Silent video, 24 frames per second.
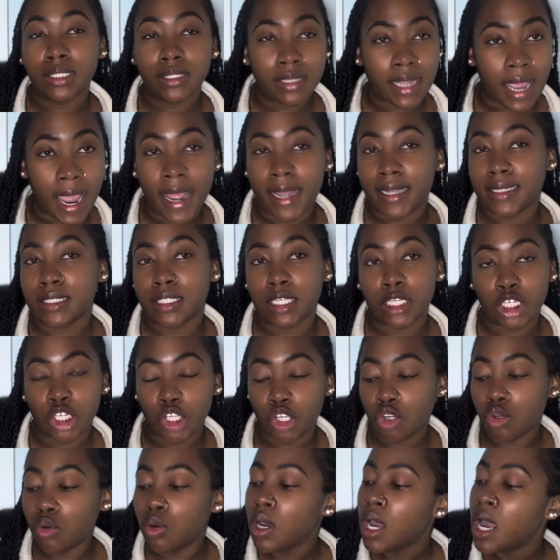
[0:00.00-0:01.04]
has to
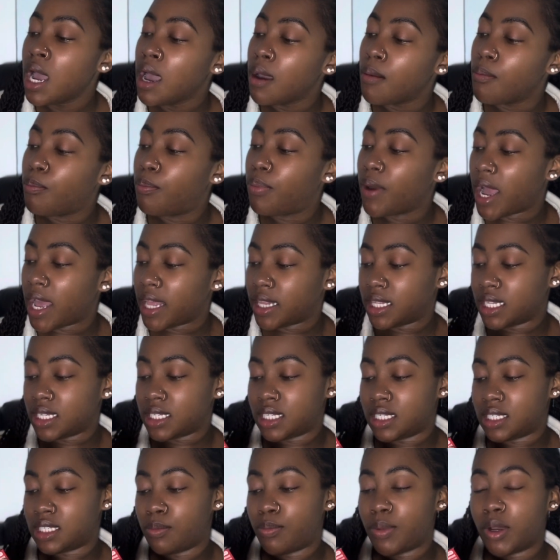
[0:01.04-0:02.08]
do. But this
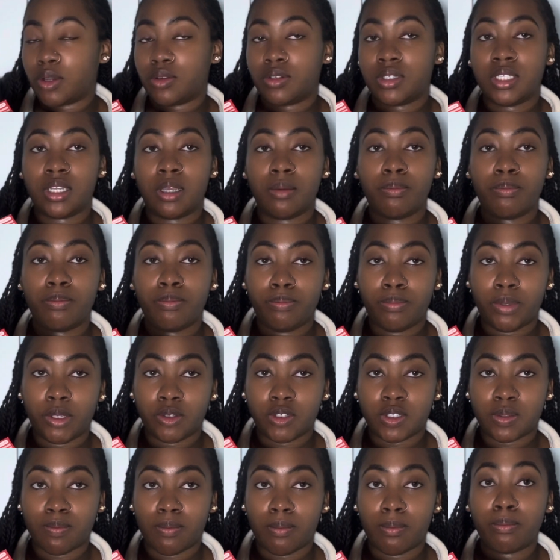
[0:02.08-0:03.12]
is supposed to
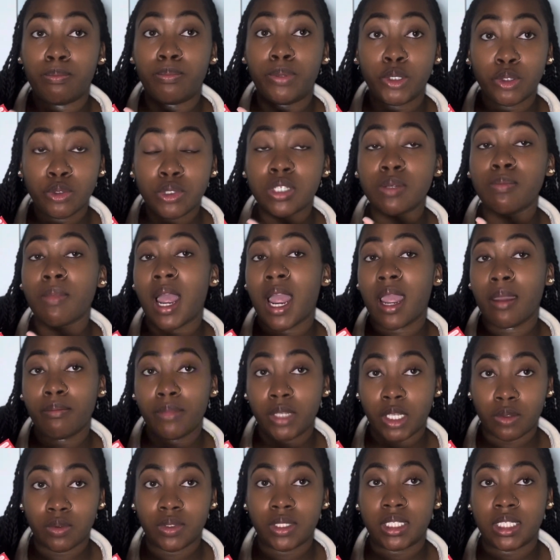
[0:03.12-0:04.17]
boost my
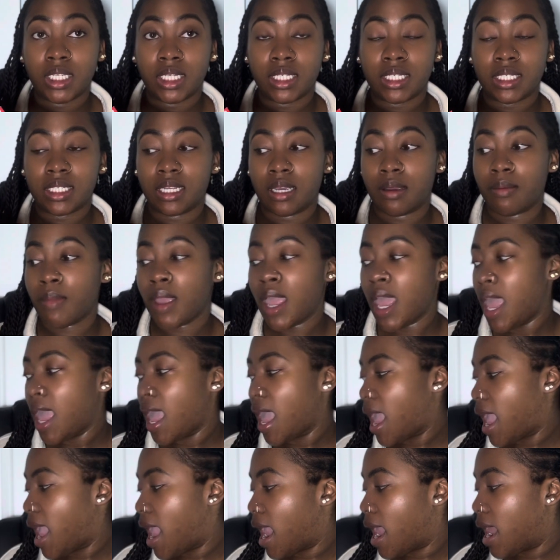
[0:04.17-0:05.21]
immune system
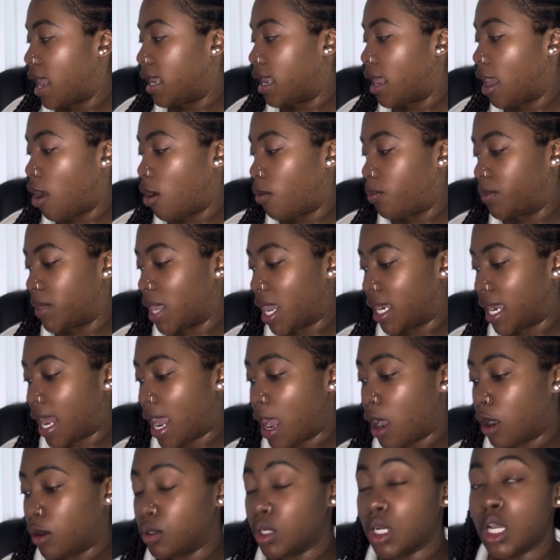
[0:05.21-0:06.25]
and help that
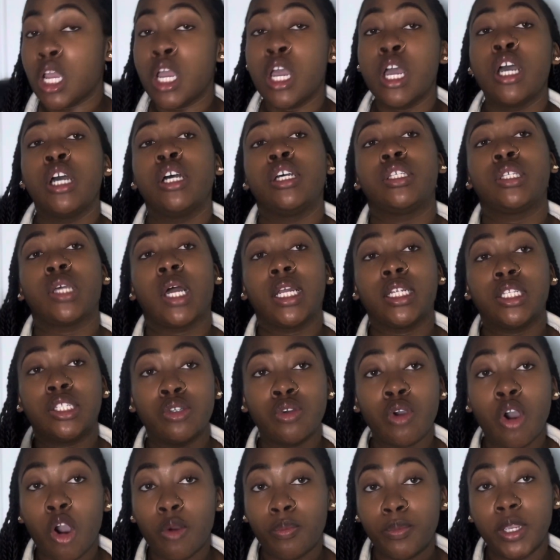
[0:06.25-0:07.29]
out. So I do
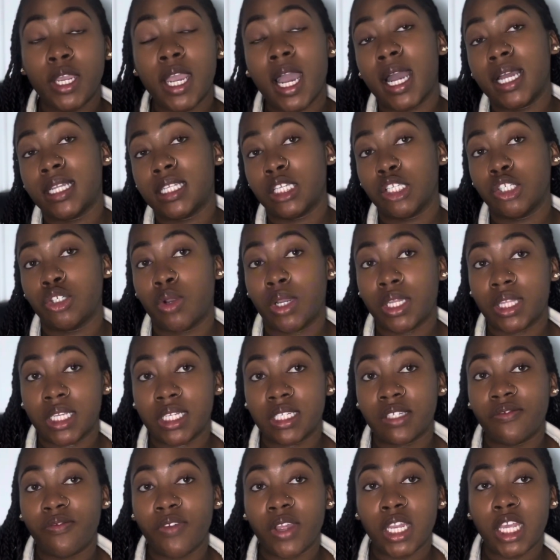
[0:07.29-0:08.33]
hope you guys enjoyed
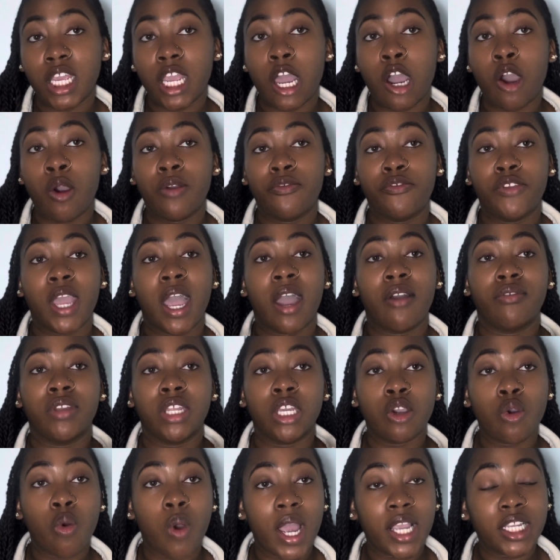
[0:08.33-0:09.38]
this video. If you have any
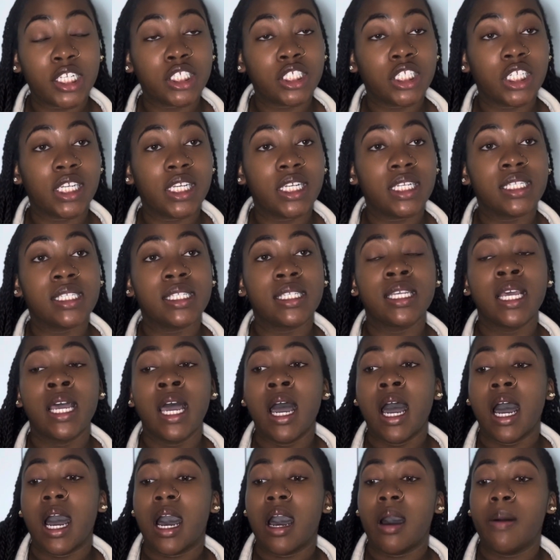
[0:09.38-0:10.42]
questions
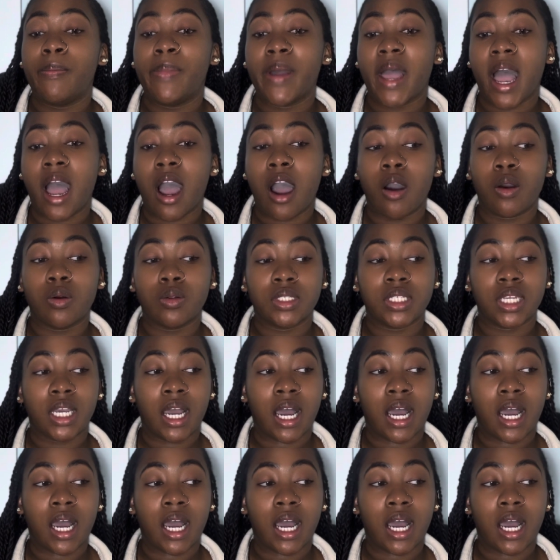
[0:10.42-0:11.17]
about